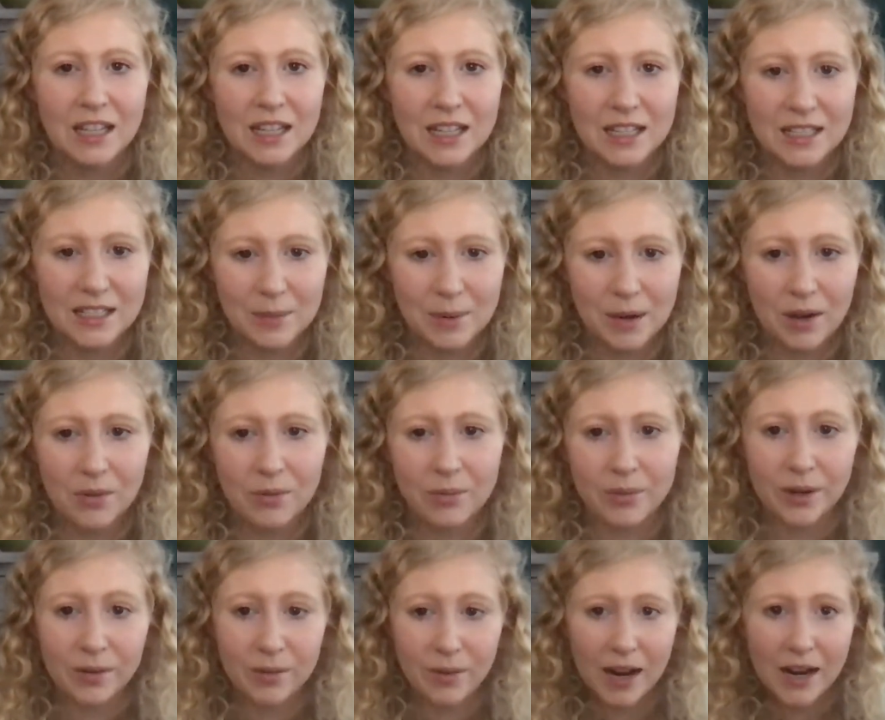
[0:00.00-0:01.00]
is about
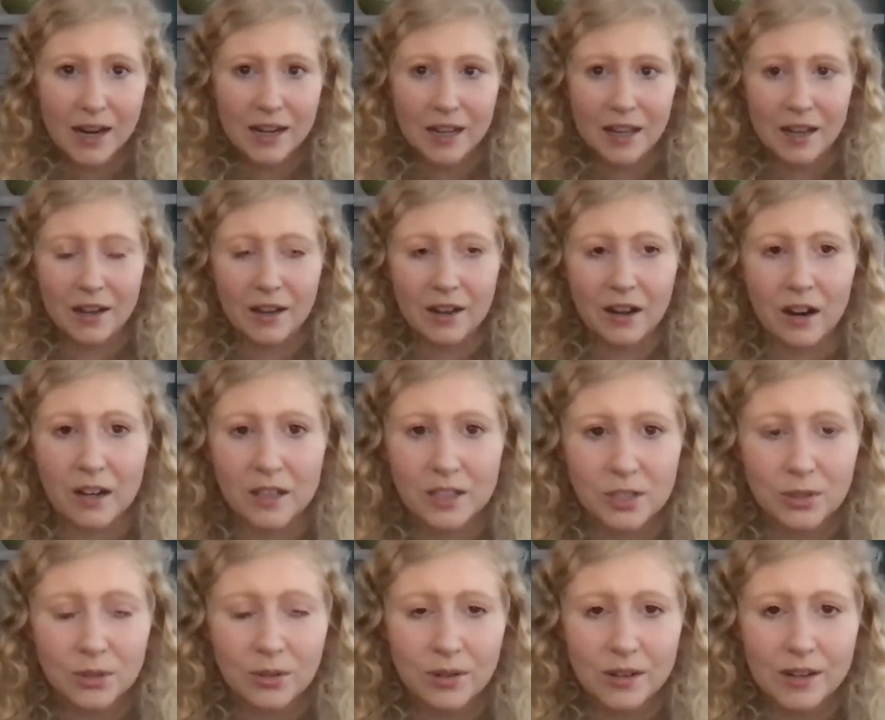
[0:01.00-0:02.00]
rewriting our
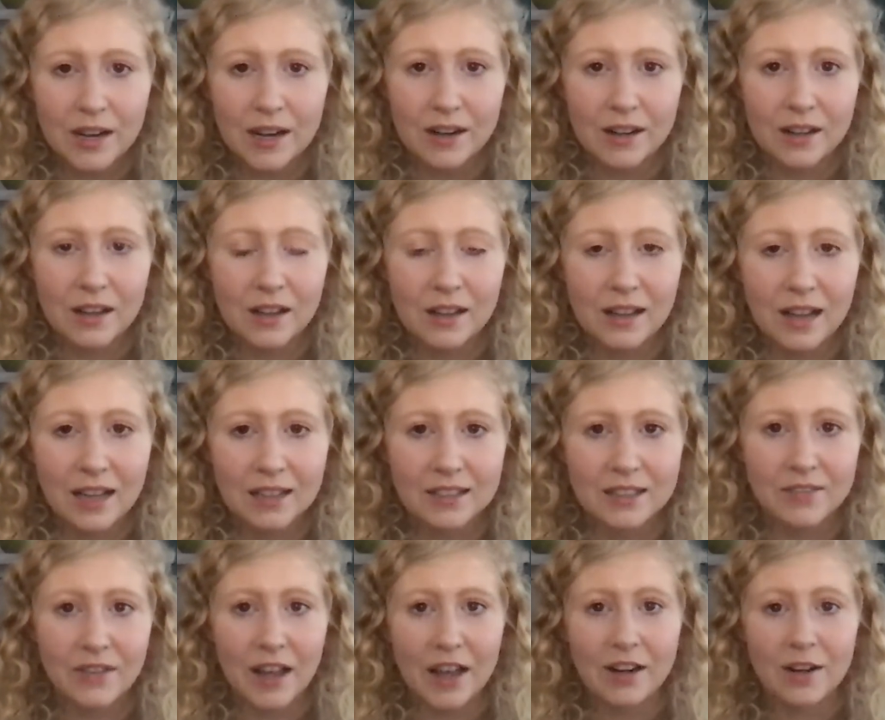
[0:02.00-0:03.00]
story on a
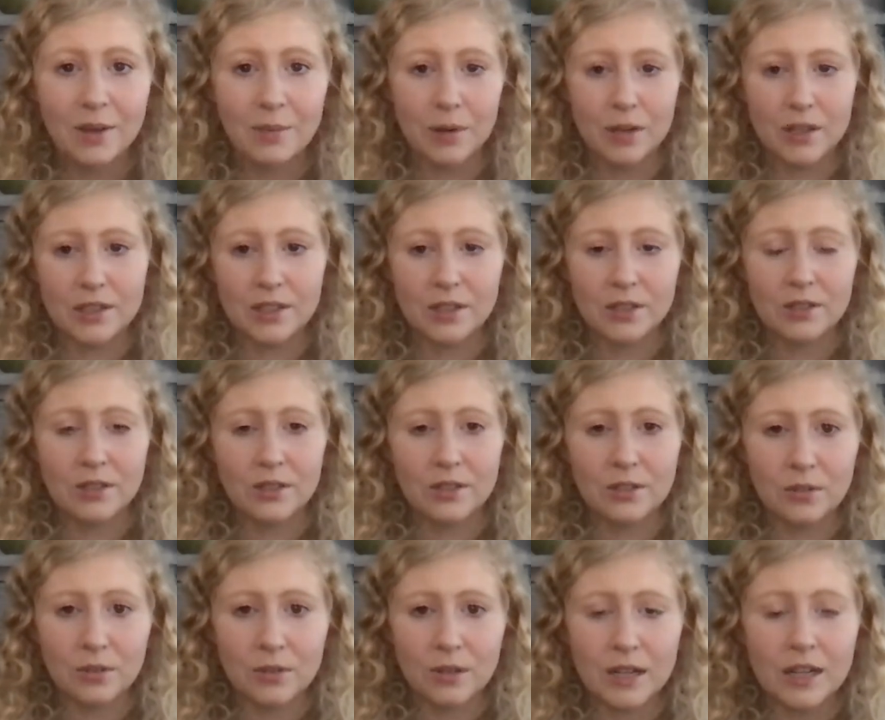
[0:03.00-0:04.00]
collective and a personal
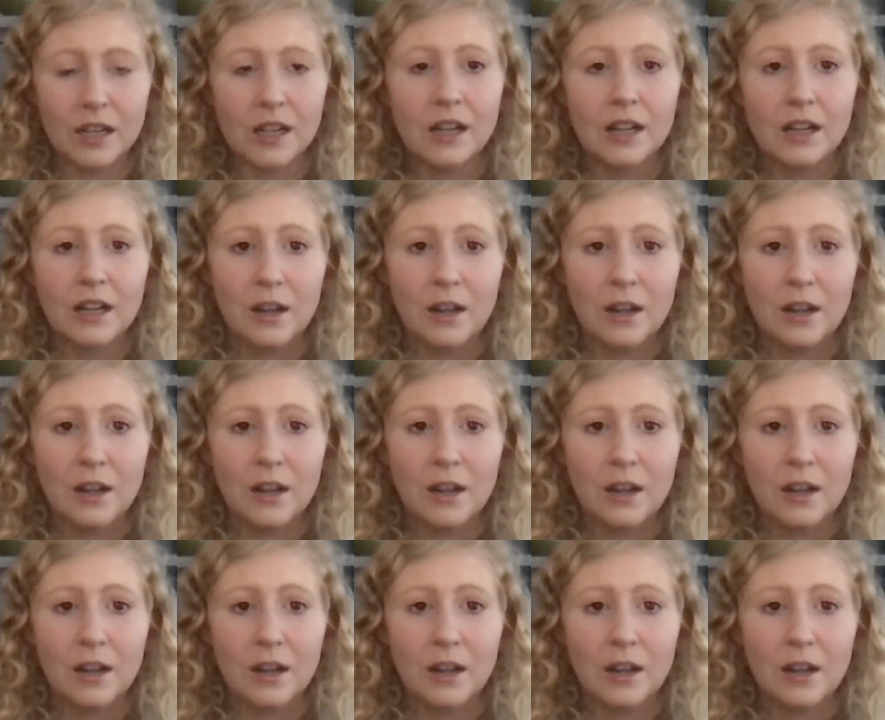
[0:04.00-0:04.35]
story,